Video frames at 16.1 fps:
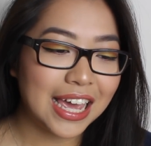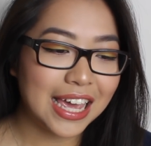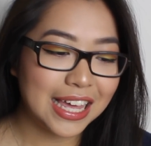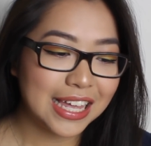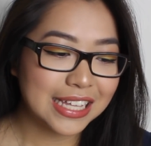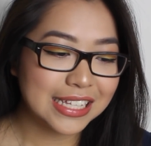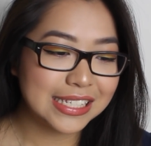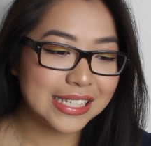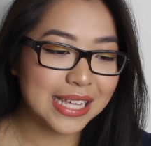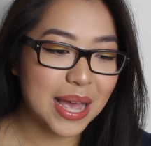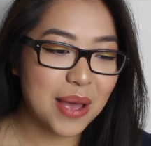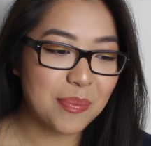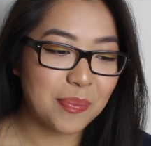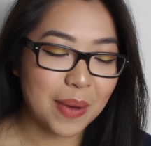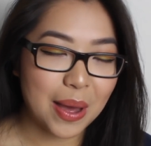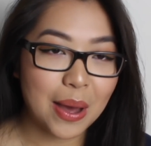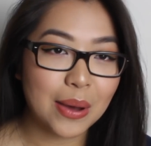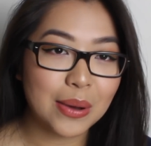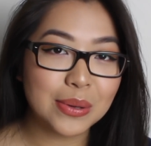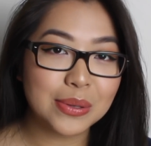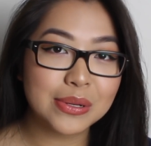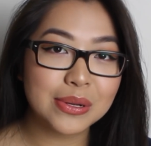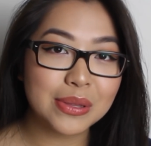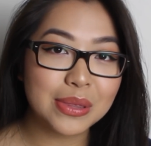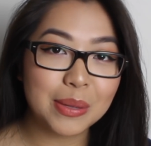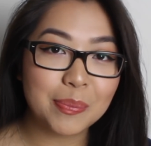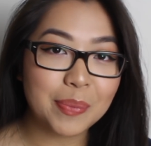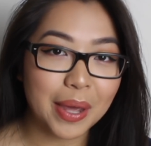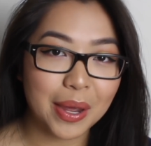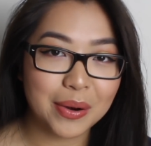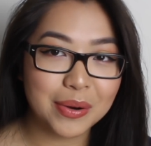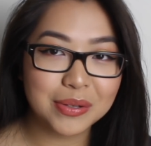It's about the
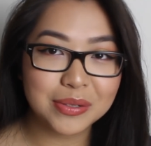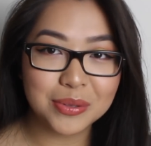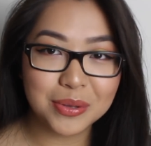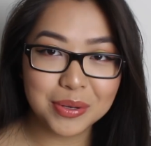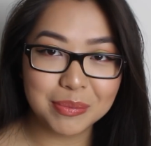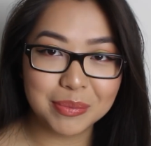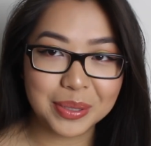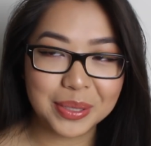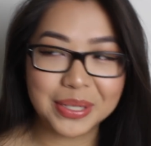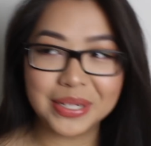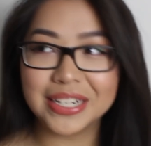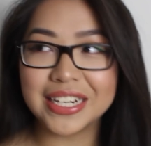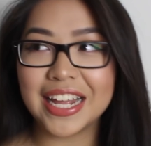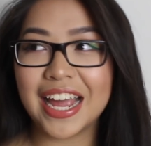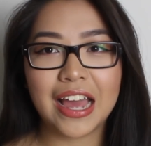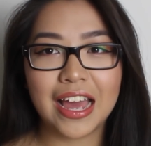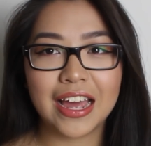paranormal,